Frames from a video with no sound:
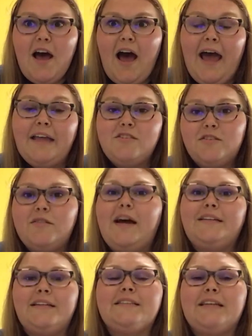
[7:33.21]
I
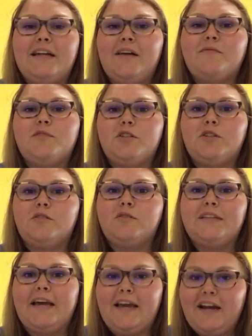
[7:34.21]
did sign up to
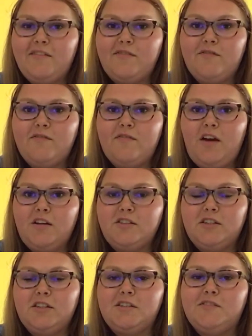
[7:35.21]
take care of our
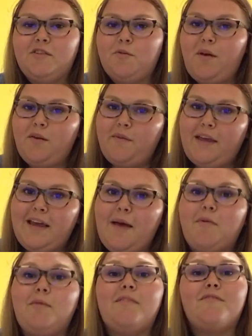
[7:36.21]
turtles for 1 week. I'm
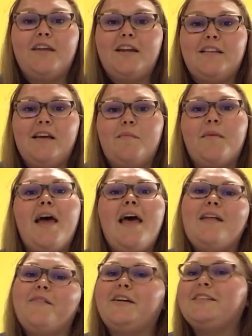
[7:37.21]
going to be feeding them,
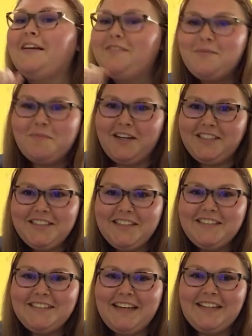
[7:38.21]
and we also have to brush
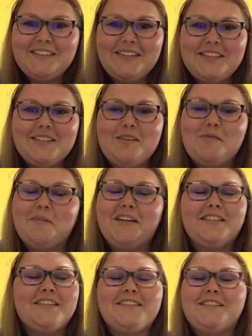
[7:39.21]
their shells with a
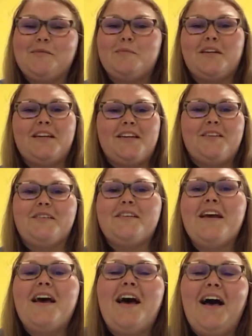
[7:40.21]
toothbrush. Super cute.
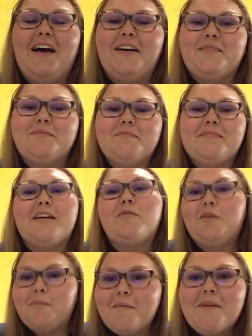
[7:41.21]
There
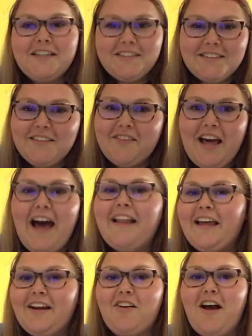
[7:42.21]
will be pictures of that
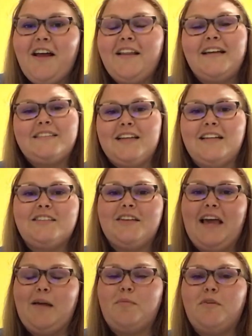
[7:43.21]
later on. That's not till
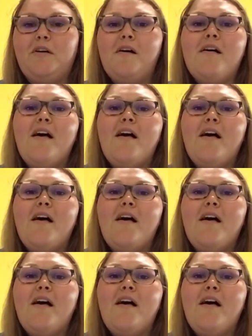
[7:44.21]
April.